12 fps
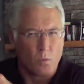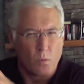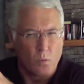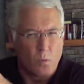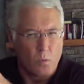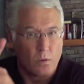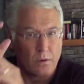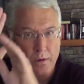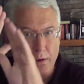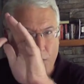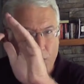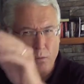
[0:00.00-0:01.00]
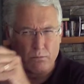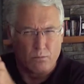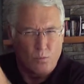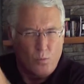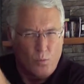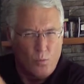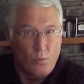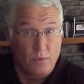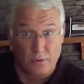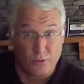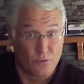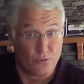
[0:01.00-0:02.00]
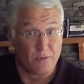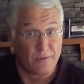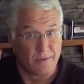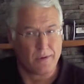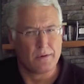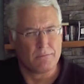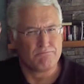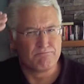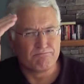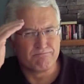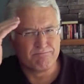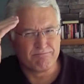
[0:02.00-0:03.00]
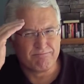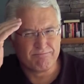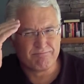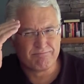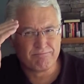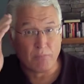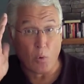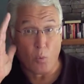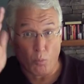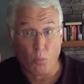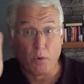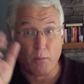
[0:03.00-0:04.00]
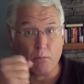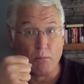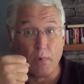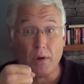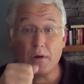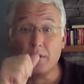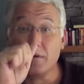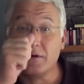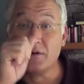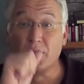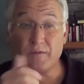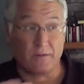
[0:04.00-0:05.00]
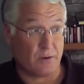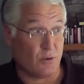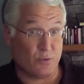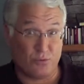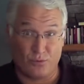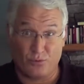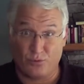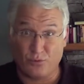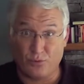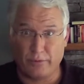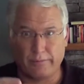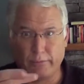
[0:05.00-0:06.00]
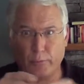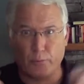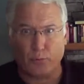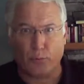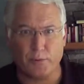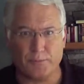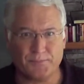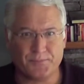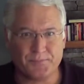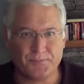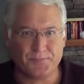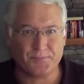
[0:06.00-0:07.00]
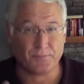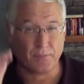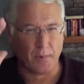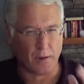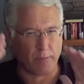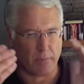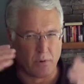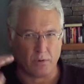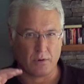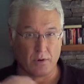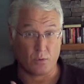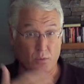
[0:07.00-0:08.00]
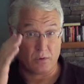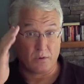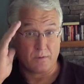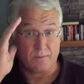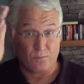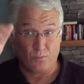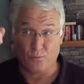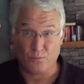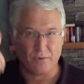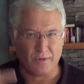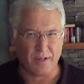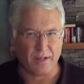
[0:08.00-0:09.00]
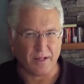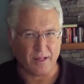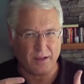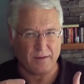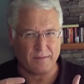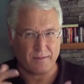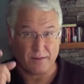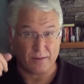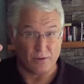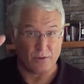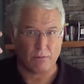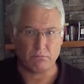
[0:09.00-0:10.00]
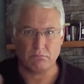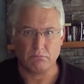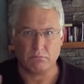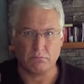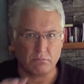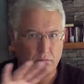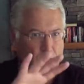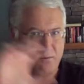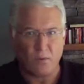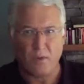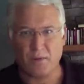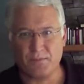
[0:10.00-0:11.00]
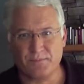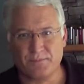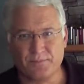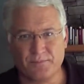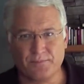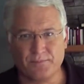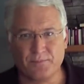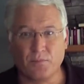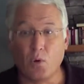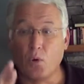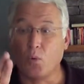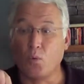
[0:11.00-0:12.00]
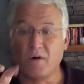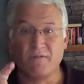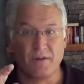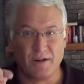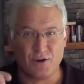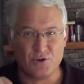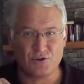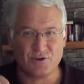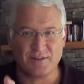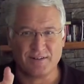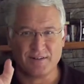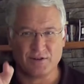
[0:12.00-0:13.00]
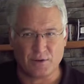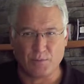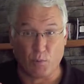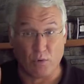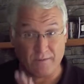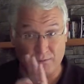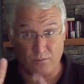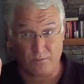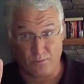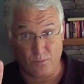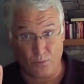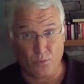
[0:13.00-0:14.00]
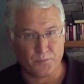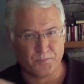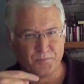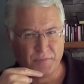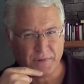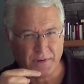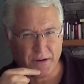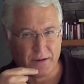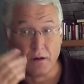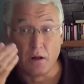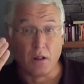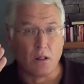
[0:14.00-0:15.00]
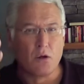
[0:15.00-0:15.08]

And he said, hold on to your hope. He knew. He said, hold on. The suffering on earth is very brief compared to the future life in heaven. There's no comparison to it. Revelation twenty-one four.